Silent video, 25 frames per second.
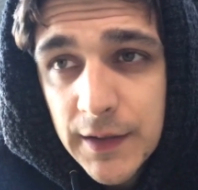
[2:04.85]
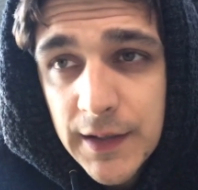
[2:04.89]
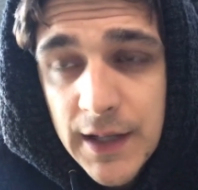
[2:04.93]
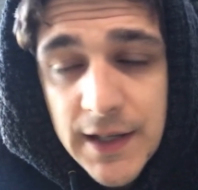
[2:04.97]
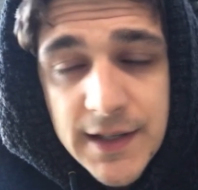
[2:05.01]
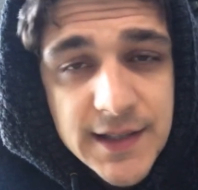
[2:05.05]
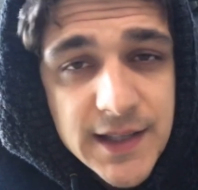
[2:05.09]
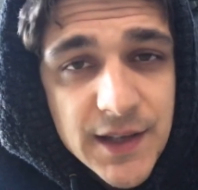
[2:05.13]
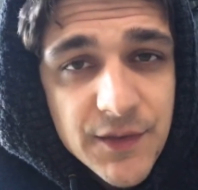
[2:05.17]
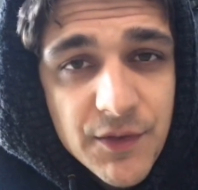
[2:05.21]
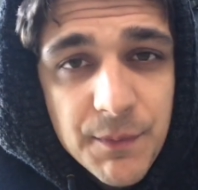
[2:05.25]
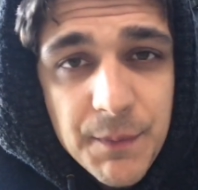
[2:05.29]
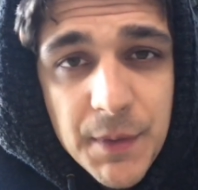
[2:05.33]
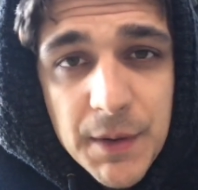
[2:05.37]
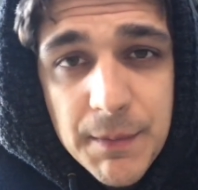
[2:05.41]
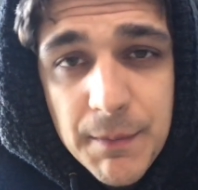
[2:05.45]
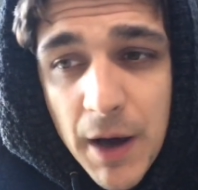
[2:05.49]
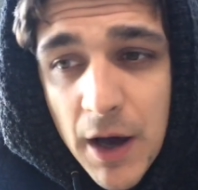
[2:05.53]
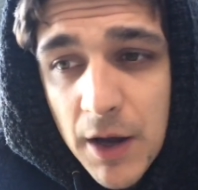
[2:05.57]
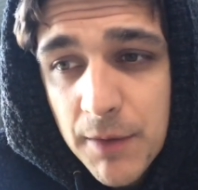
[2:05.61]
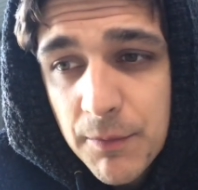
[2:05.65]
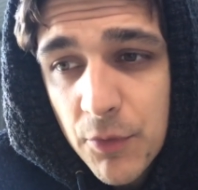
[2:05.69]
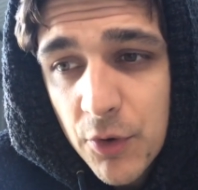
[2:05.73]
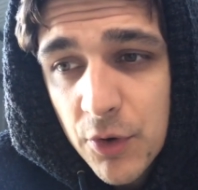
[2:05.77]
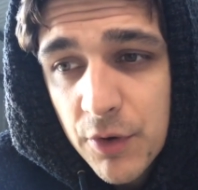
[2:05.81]
That's never been
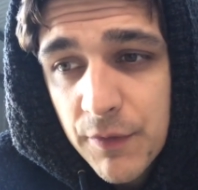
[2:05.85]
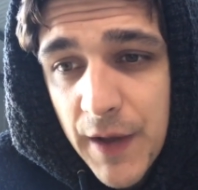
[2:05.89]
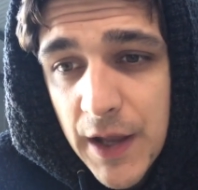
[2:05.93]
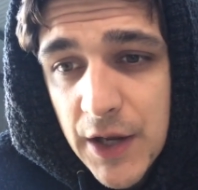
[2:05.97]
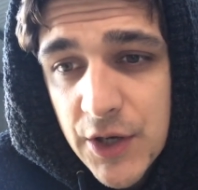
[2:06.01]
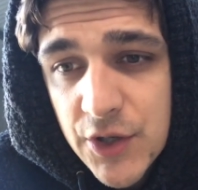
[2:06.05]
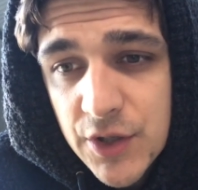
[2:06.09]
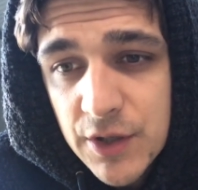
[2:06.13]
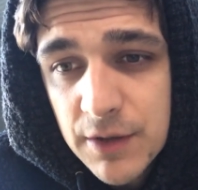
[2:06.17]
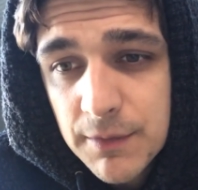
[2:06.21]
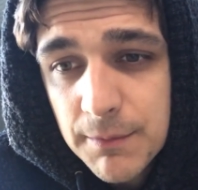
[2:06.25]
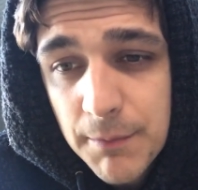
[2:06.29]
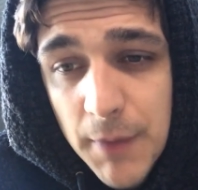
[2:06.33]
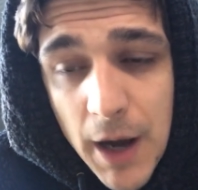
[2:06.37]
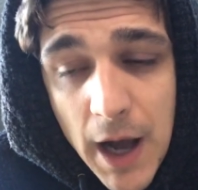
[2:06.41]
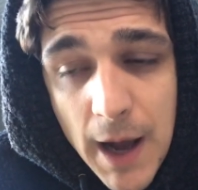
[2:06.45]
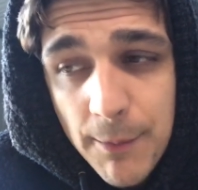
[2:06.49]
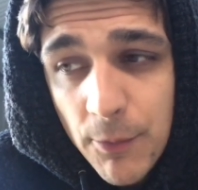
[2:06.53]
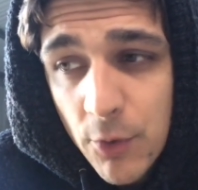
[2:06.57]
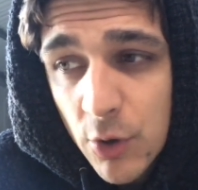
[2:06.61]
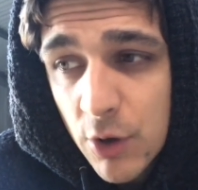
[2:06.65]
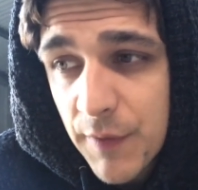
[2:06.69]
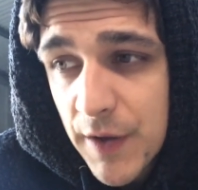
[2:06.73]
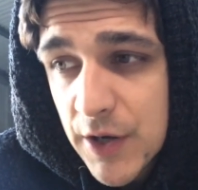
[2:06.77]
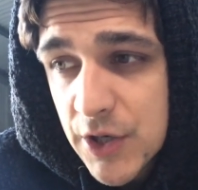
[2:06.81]
my motivation. My
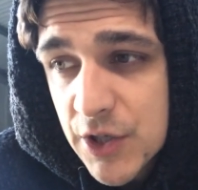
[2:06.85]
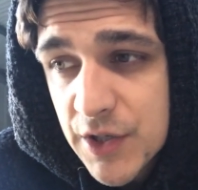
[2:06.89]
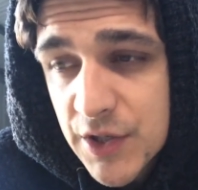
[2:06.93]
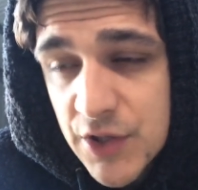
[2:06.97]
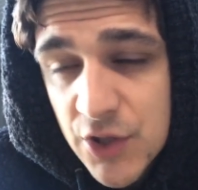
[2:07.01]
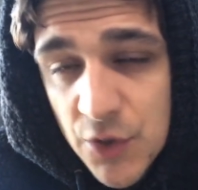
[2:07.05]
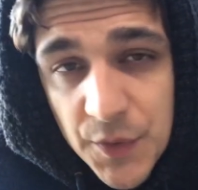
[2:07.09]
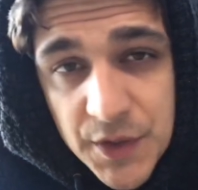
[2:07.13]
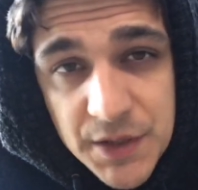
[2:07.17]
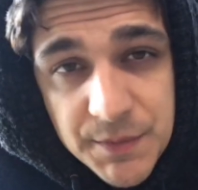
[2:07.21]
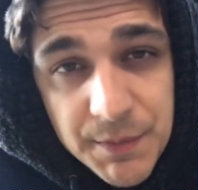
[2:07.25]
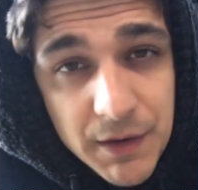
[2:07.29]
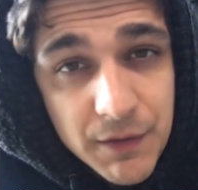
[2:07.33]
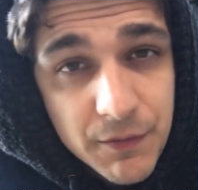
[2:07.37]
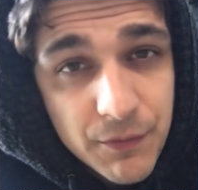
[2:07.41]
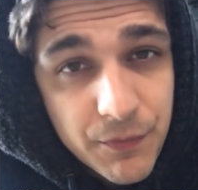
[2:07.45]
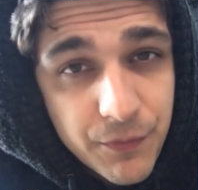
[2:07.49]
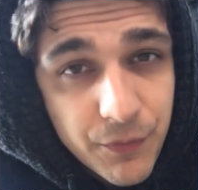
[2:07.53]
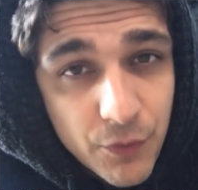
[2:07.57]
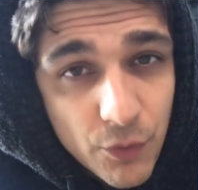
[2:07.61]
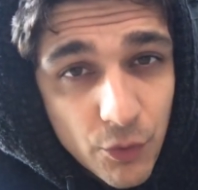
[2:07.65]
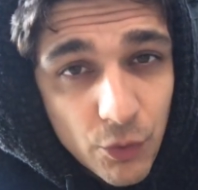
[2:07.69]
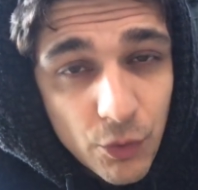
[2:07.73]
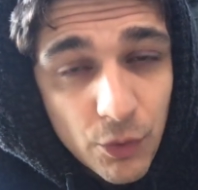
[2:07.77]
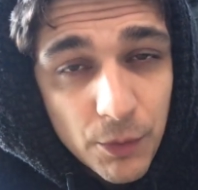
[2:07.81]
motivation has always been
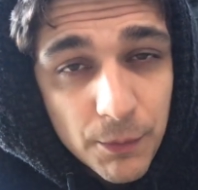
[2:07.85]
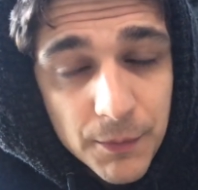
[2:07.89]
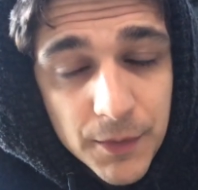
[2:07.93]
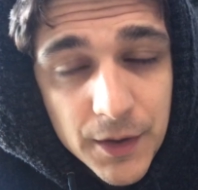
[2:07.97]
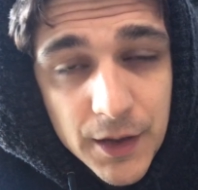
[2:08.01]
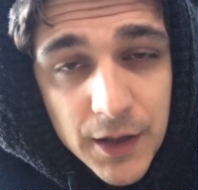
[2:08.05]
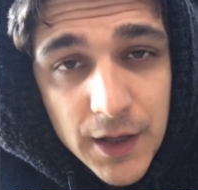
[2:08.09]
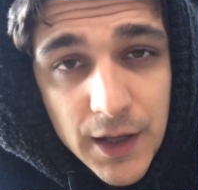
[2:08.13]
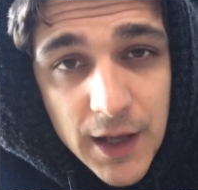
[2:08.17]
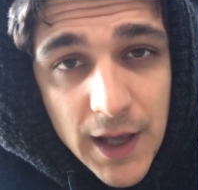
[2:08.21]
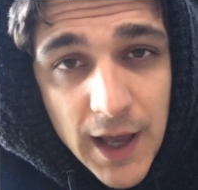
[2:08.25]
form,